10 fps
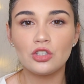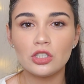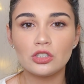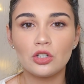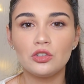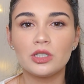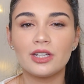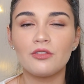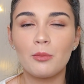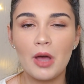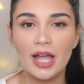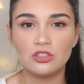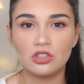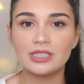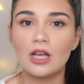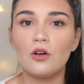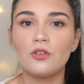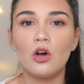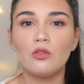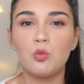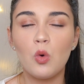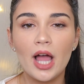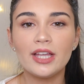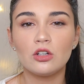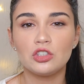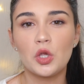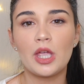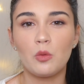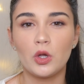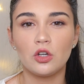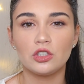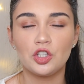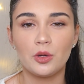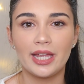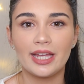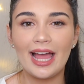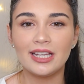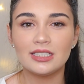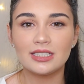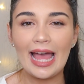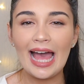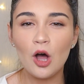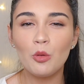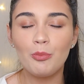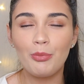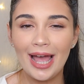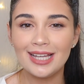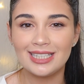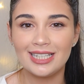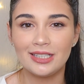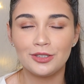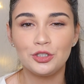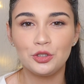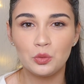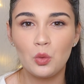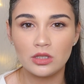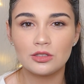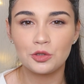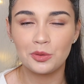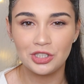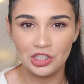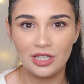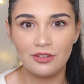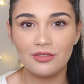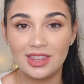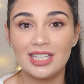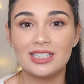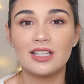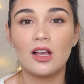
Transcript: just so you can remind yourself of why you're doing what you're doing and how badly you want to achieve these